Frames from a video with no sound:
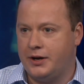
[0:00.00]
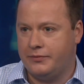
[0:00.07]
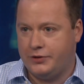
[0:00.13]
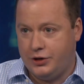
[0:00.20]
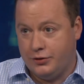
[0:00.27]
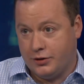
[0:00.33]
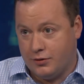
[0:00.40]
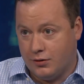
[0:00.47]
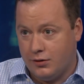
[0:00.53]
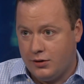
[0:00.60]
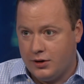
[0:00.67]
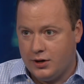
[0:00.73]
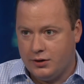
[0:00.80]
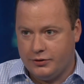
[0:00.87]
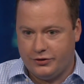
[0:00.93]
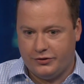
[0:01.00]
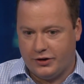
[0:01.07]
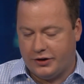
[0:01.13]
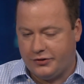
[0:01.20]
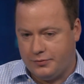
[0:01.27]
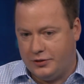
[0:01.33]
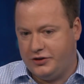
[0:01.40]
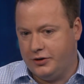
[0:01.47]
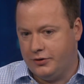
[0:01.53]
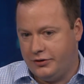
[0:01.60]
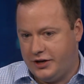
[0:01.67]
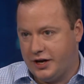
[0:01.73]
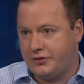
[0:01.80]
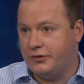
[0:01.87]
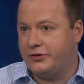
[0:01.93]
out of, cuticle, which is also the material
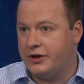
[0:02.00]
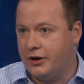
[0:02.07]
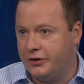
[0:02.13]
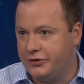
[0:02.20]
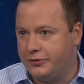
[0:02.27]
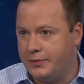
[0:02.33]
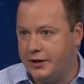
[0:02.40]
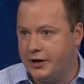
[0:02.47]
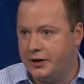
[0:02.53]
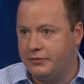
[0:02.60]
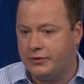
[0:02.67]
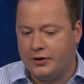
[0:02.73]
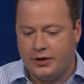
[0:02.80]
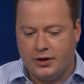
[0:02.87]
the exoskeleton's made out of,